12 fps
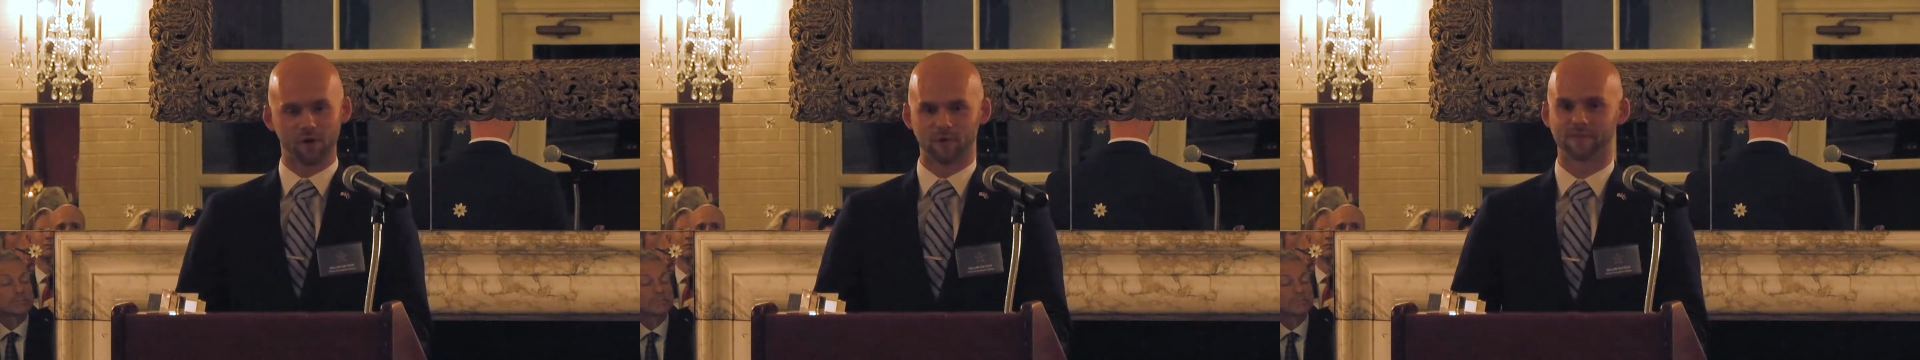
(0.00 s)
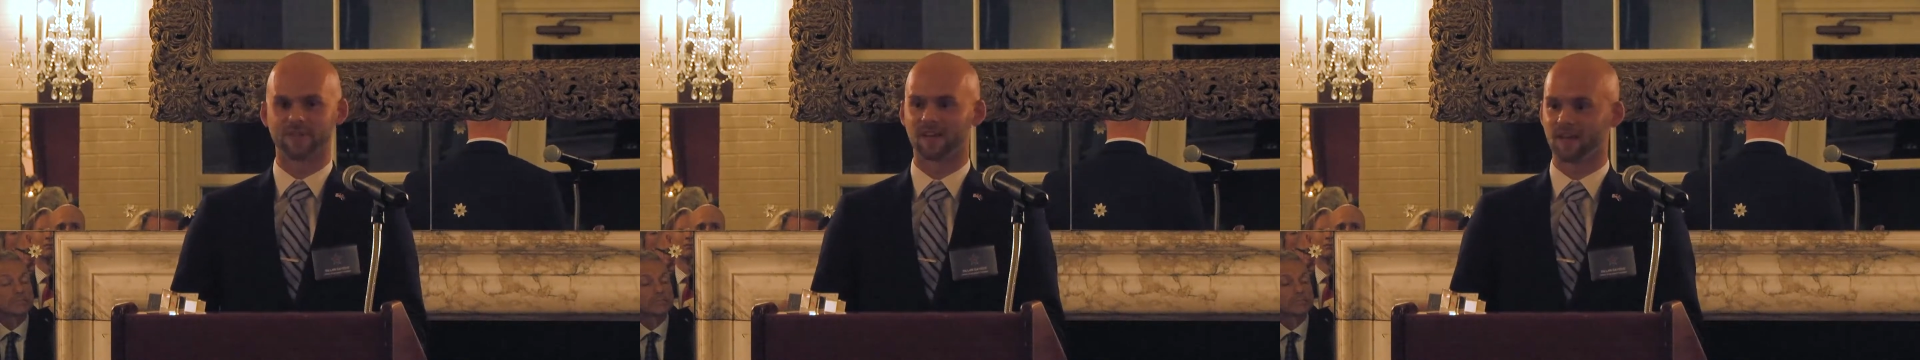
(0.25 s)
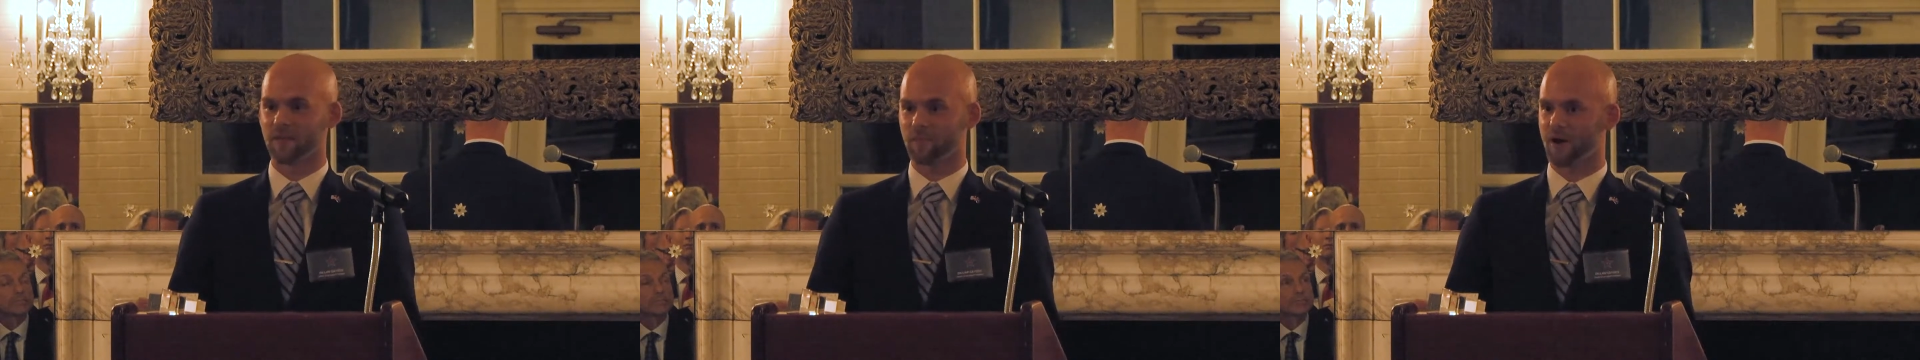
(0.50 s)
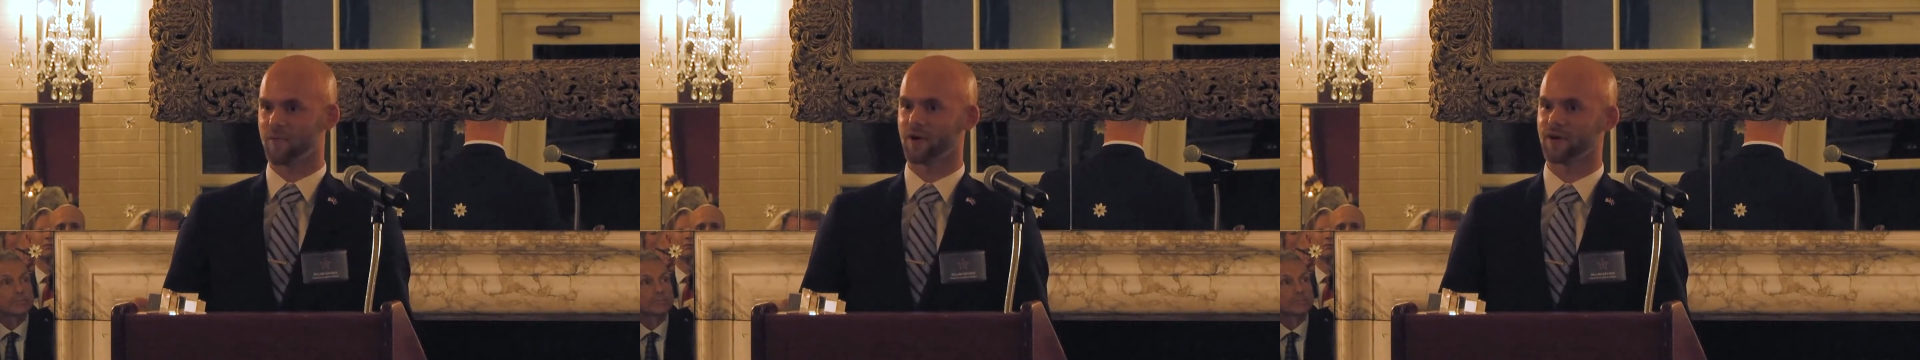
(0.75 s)
who's a
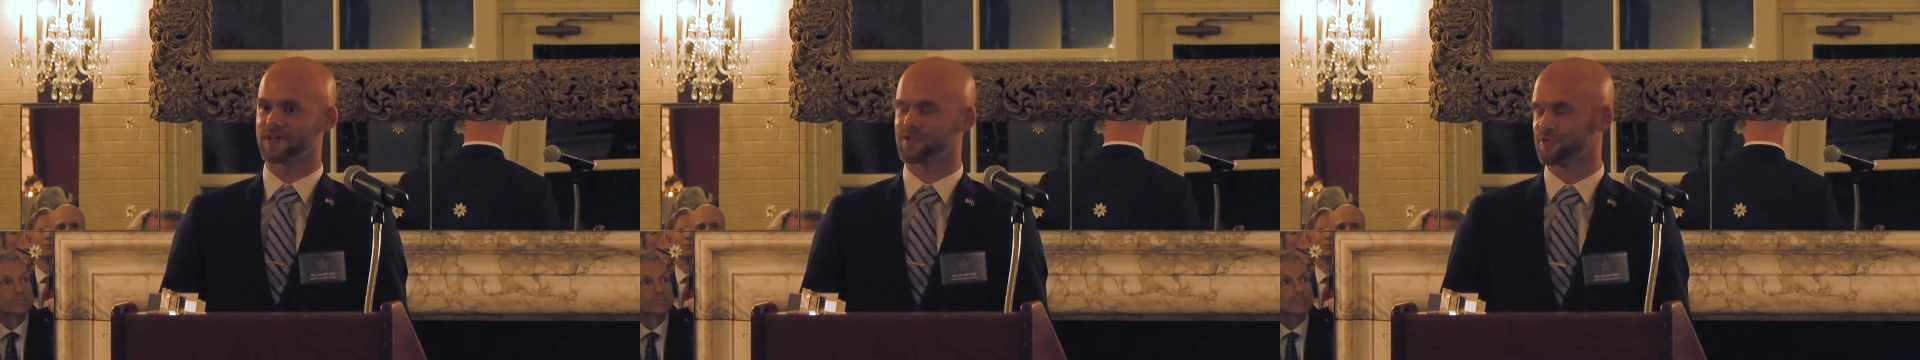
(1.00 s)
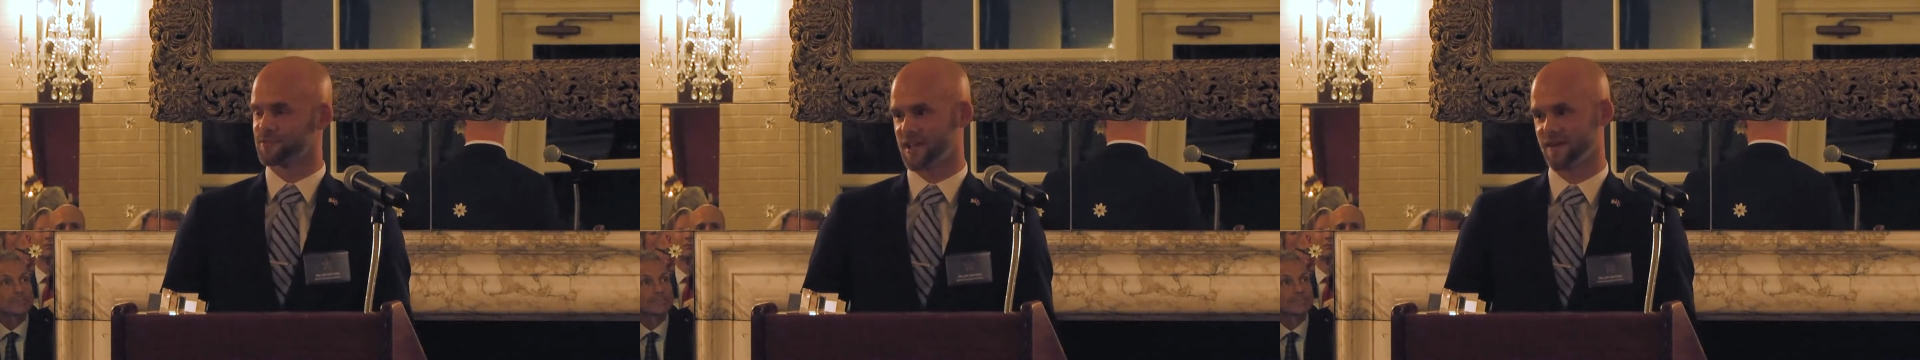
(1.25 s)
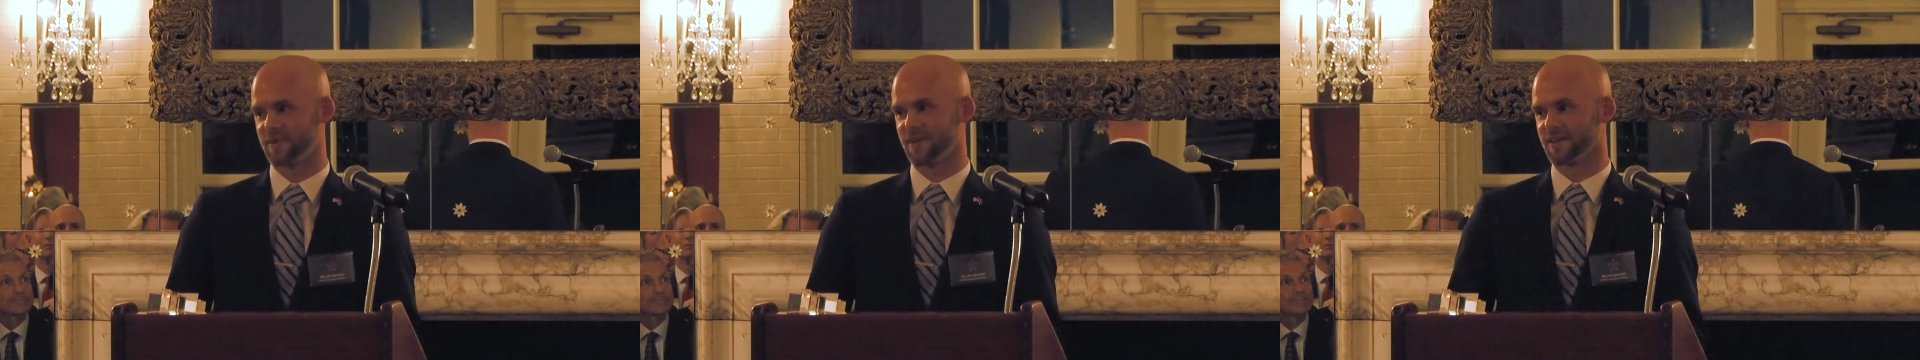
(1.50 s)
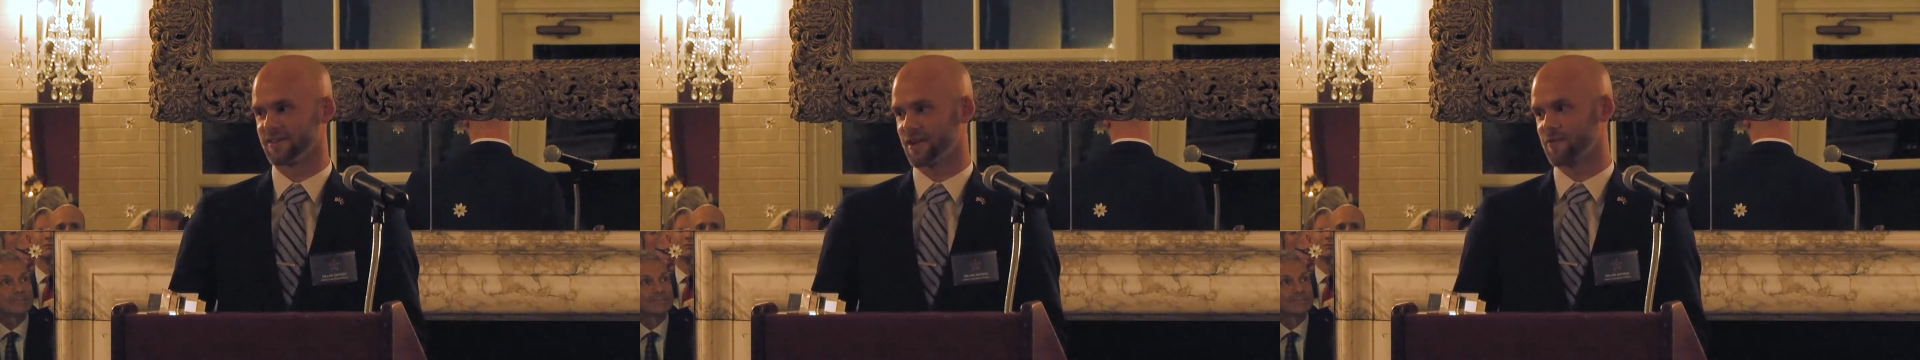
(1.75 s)
hip-hop artist from
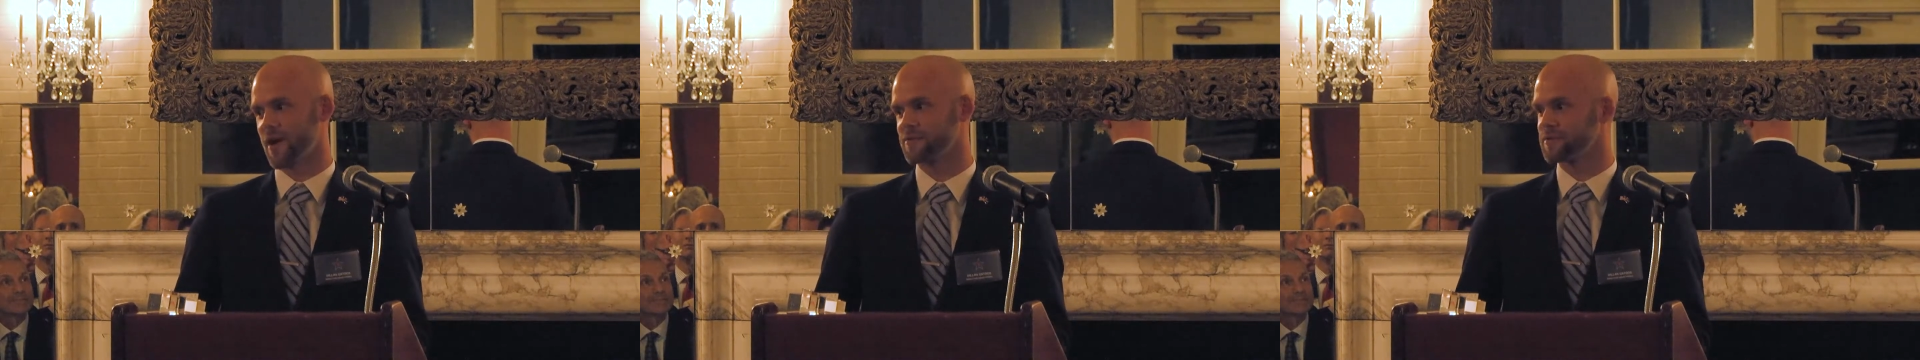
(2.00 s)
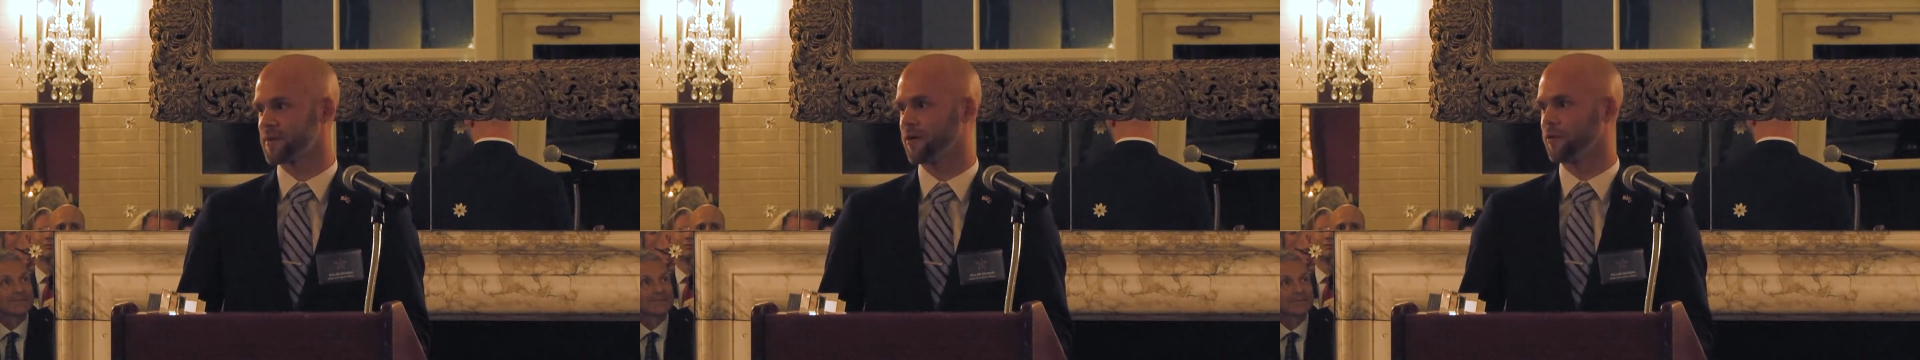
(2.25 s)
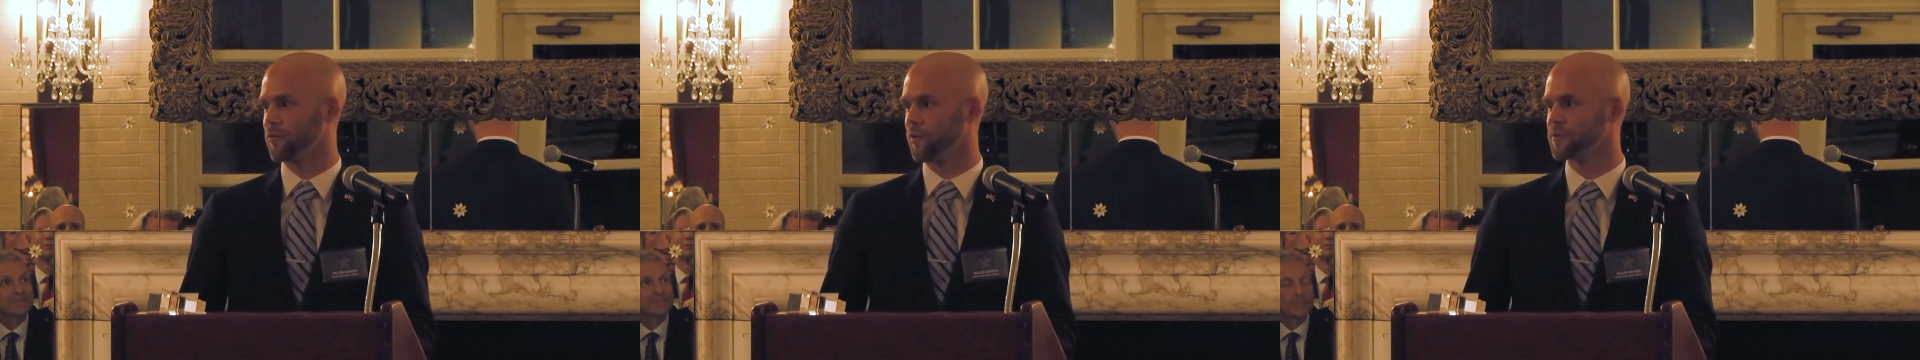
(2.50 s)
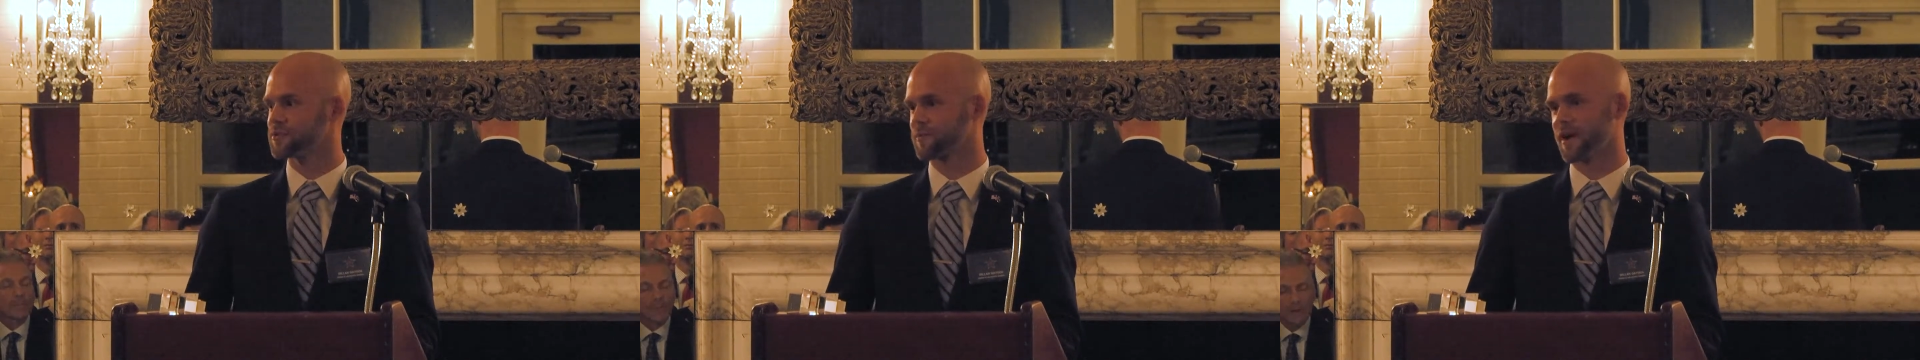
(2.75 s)
Zambia that raps about
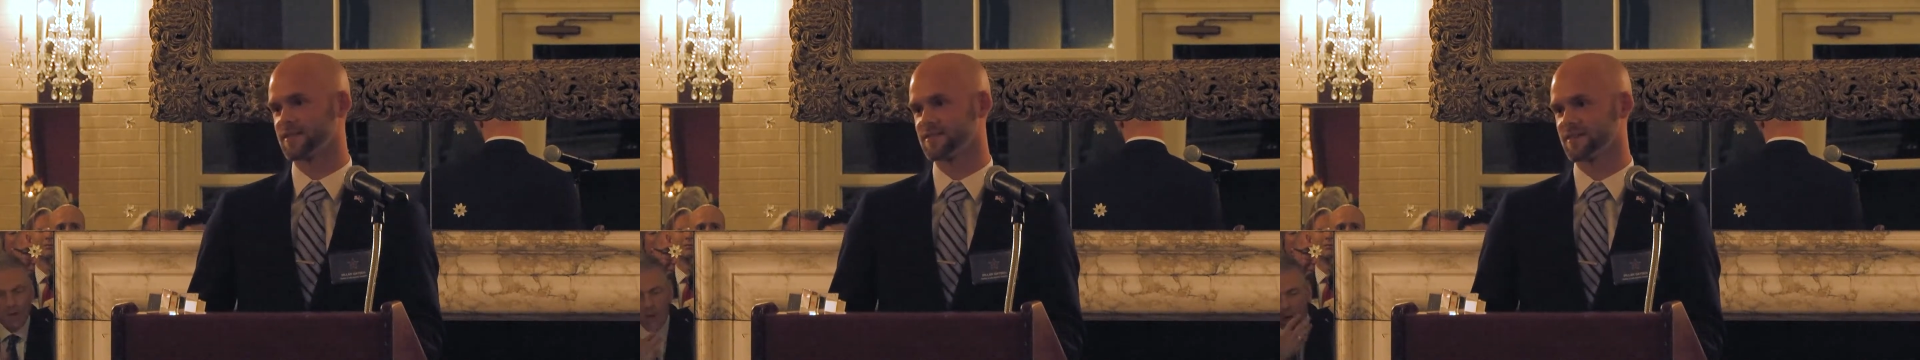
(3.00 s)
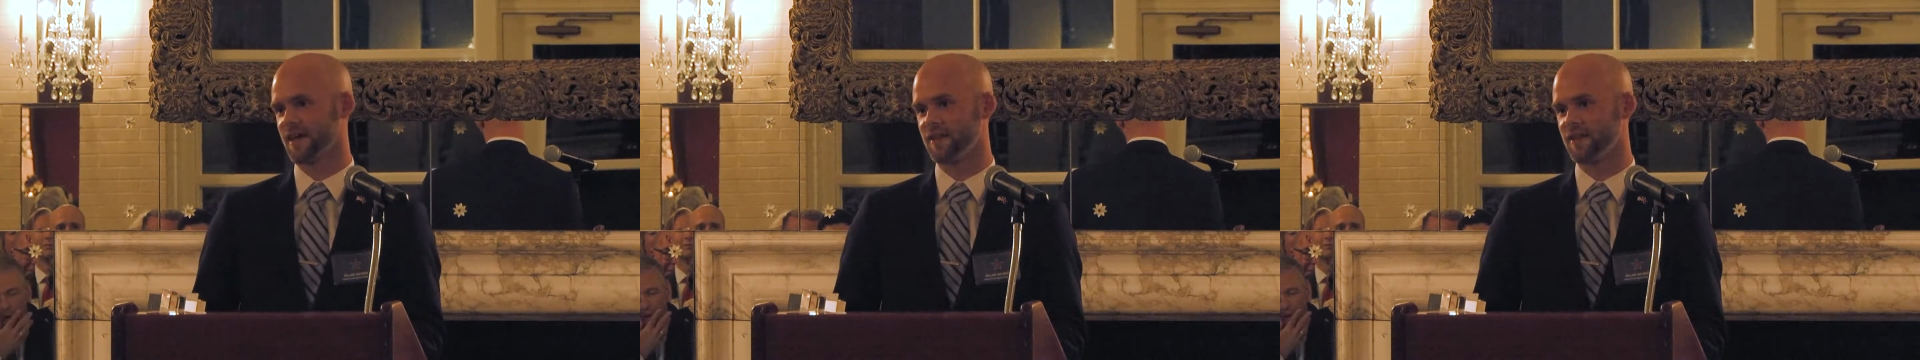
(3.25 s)
women's rights